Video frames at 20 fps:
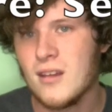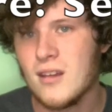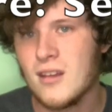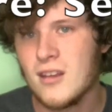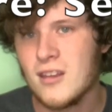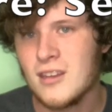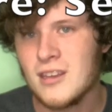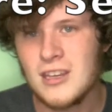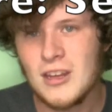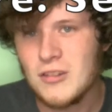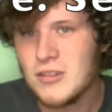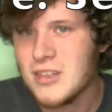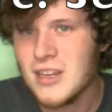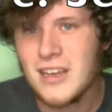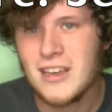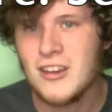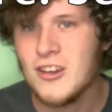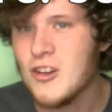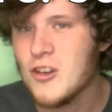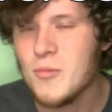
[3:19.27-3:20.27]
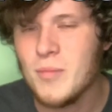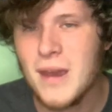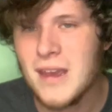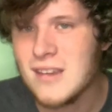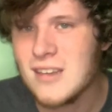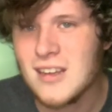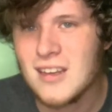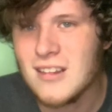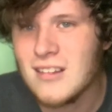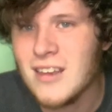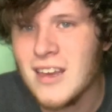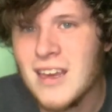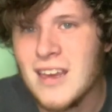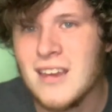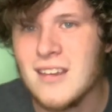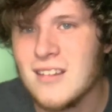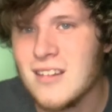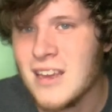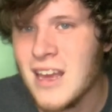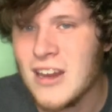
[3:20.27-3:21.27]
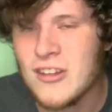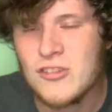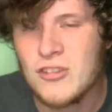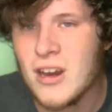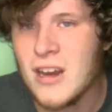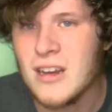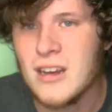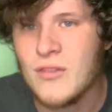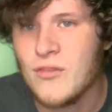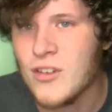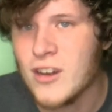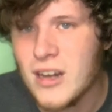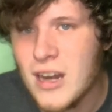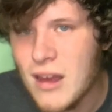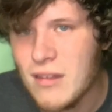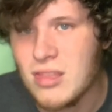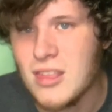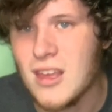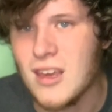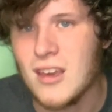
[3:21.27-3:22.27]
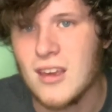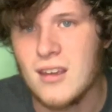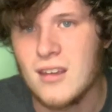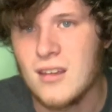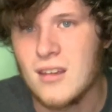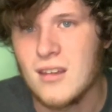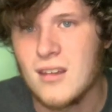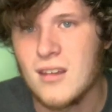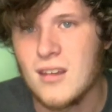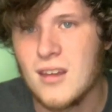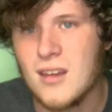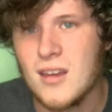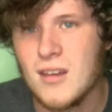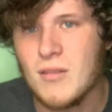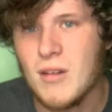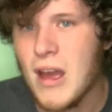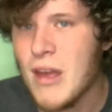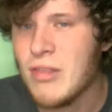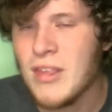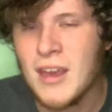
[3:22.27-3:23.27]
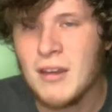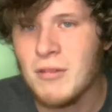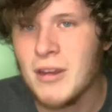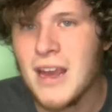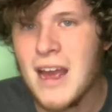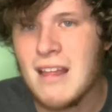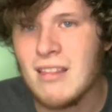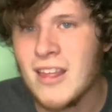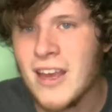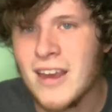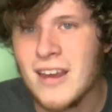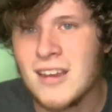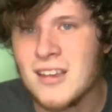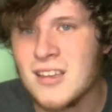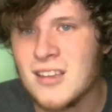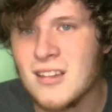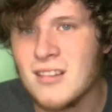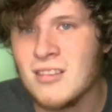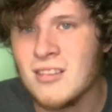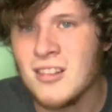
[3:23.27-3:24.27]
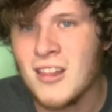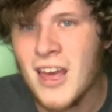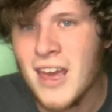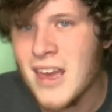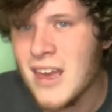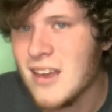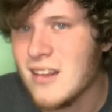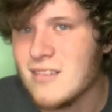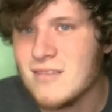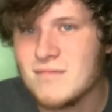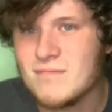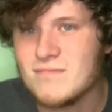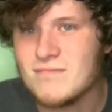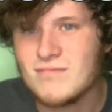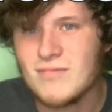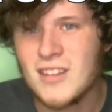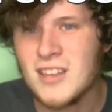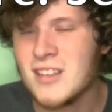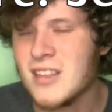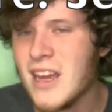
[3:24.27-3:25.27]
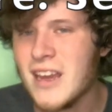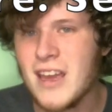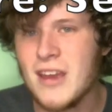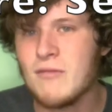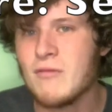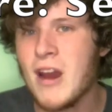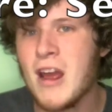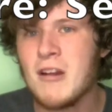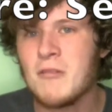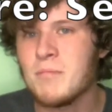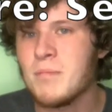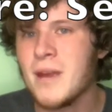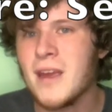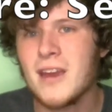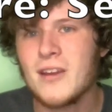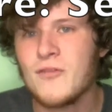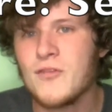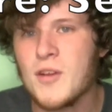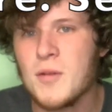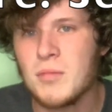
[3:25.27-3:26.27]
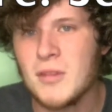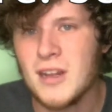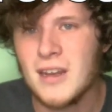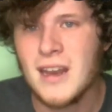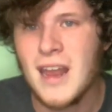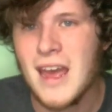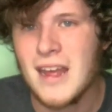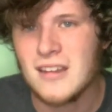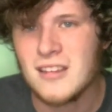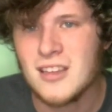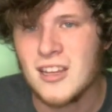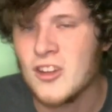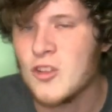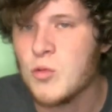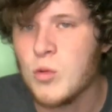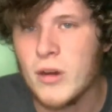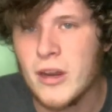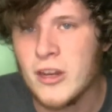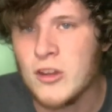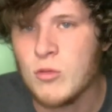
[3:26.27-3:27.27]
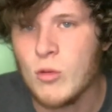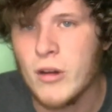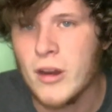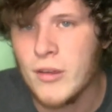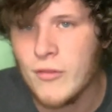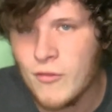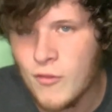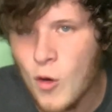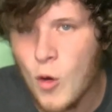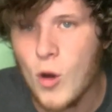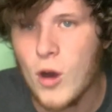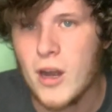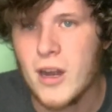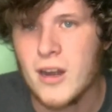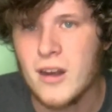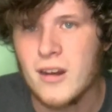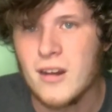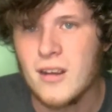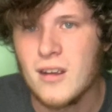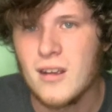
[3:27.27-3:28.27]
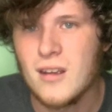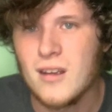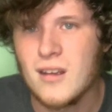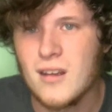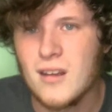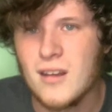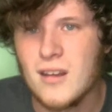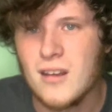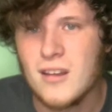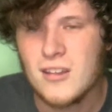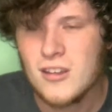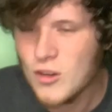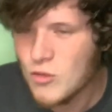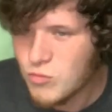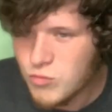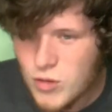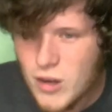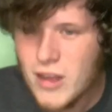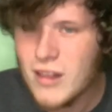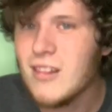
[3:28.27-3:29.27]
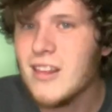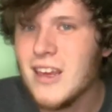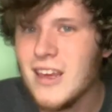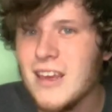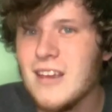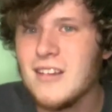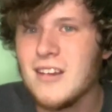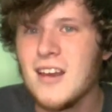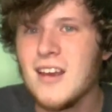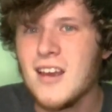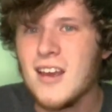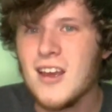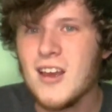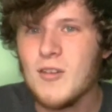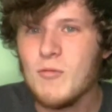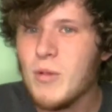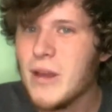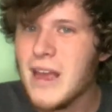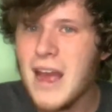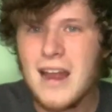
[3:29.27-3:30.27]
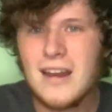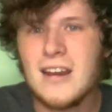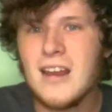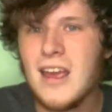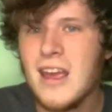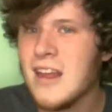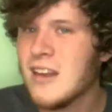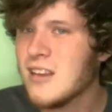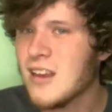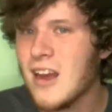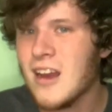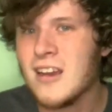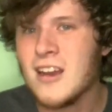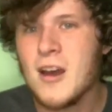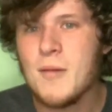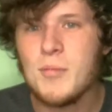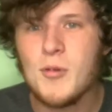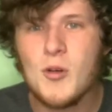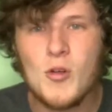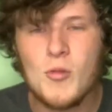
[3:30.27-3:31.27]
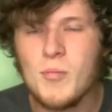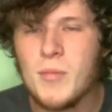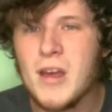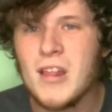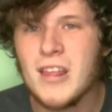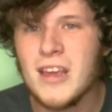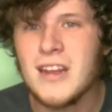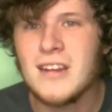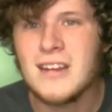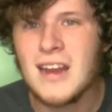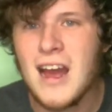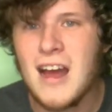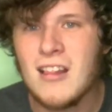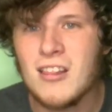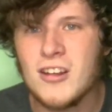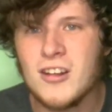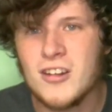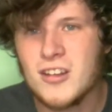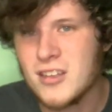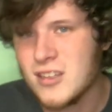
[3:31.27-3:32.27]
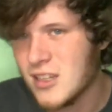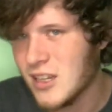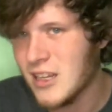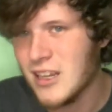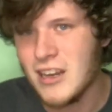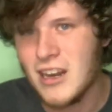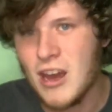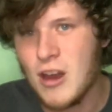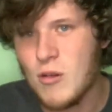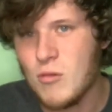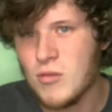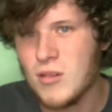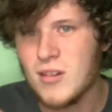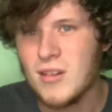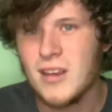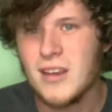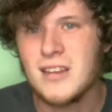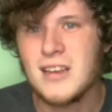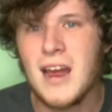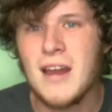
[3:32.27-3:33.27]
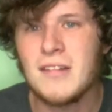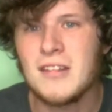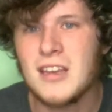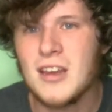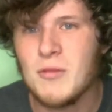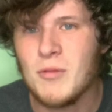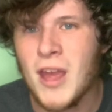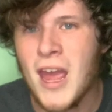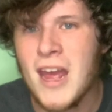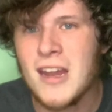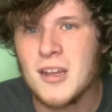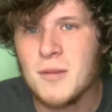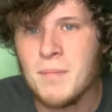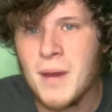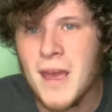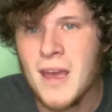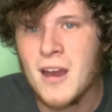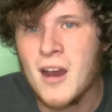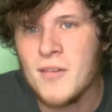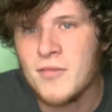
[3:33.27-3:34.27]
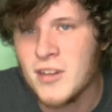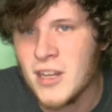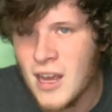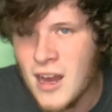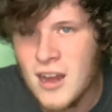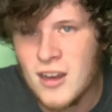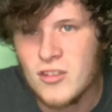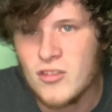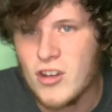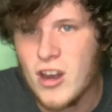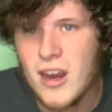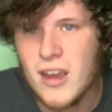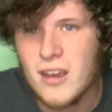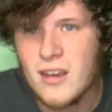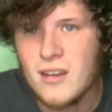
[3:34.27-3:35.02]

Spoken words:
So Sekou basically got traded for nothing. I think we got like a late second round pick from the Nets in 2024. So really, we got a couple $1 million to, because obviously we had to pay off DeAndre.